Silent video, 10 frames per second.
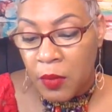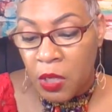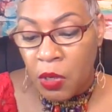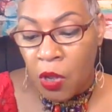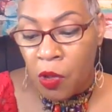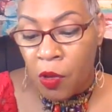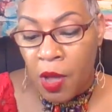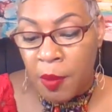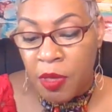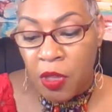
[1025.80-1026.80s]
You know,
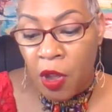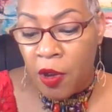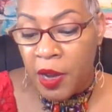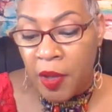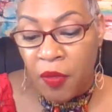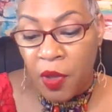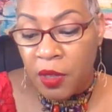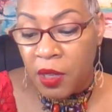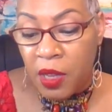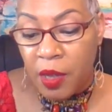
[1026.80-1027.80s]
I'm sorry, I
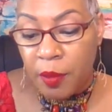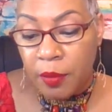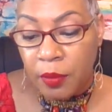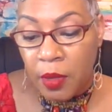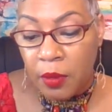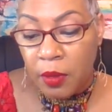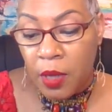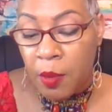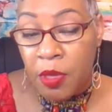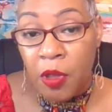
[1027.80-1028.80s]
fucked up.
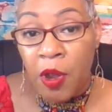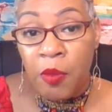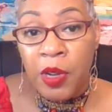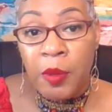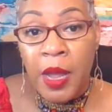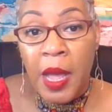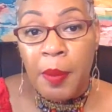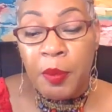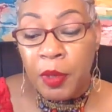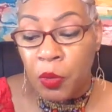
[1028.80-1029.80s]
I'm sorry whatever
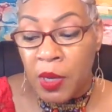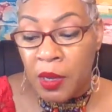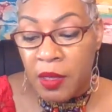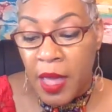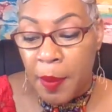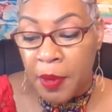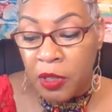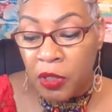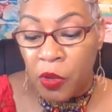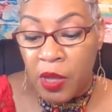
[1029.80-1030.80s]
happened between us happened
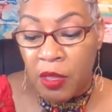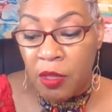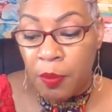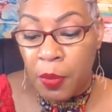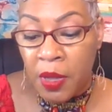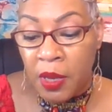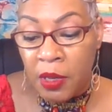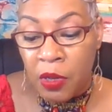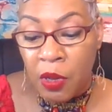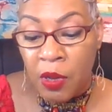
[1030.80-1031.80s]
to us,
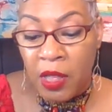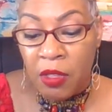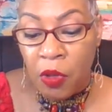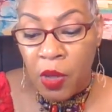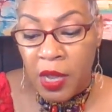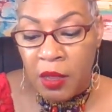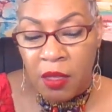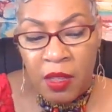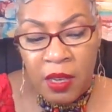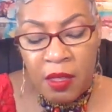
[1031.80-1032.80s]
but, you know, let's go ahead and
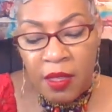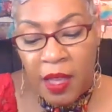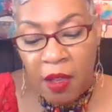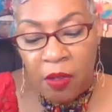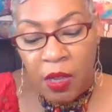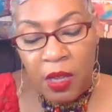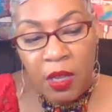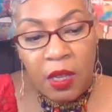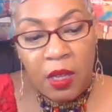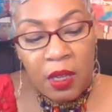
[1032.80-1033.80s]
see this out.
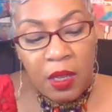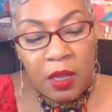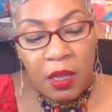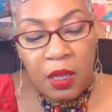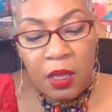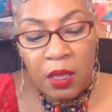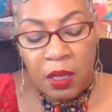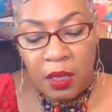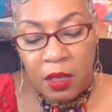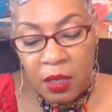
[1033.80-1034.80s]

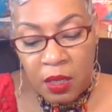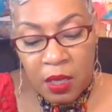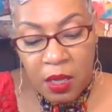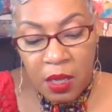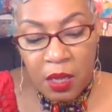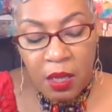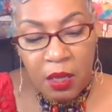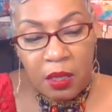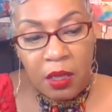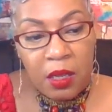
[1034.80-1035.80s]
Ah,
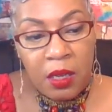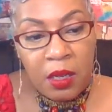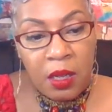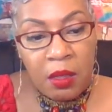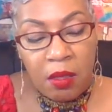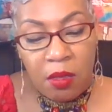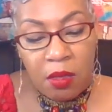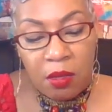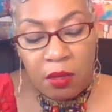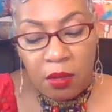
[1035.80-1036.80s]
goodness.